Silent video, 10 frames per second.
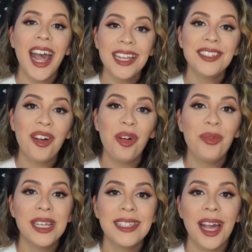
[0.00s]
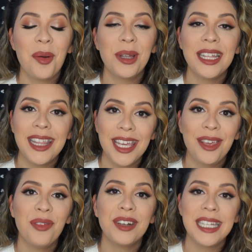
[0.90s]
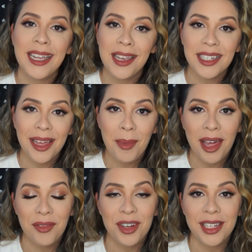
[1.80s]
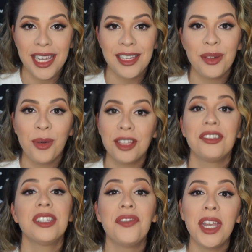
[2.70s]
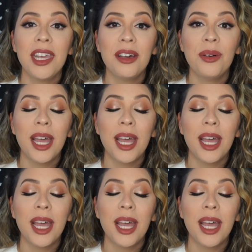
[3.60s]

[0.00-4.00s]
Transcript: As always, I want to thank you for taking time out of your day to watch this video,